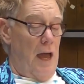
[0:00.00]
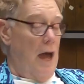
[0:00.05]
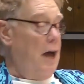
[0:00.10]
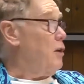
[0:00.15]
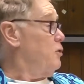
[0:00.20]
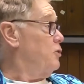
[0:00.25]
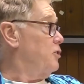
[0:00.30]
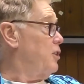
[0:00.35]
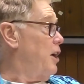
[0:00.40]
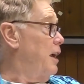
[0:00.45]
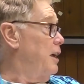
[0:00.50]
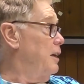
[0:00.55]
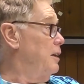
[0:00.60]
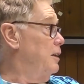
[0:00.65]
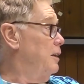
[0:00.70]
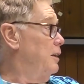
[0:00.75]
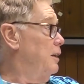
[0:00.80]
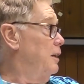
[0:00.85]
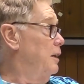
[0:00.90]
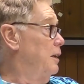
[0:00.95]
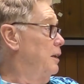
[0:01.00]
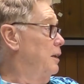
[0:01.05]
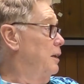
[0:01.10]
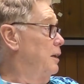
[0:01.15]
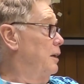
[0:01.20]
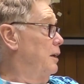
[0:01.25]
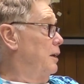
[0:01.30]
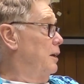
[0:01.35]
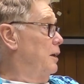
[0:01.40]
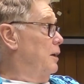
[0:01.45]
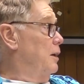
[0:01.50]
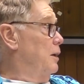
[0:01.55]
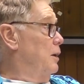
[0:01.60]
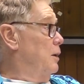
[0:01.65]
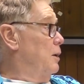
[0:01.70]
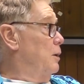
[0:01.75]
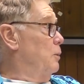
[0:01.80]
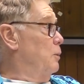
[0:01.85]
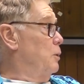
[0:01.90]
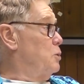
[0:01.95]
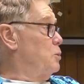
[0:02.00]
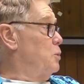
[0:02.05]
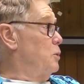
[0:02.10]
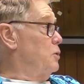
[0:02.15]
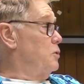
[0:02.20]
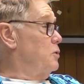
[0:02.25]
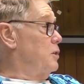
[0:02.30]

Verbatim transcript: Out of Sight, which was